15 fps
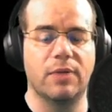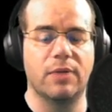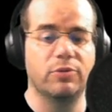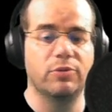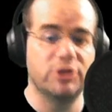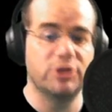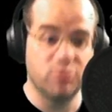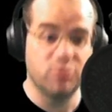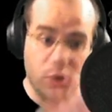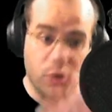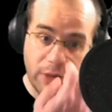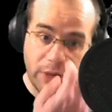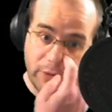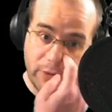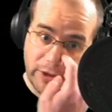Which is why
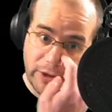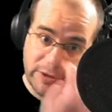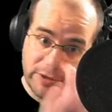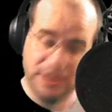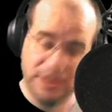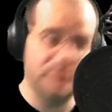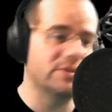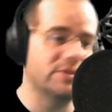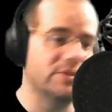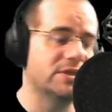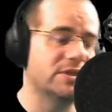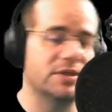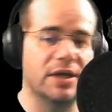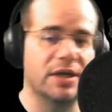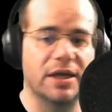mono teams,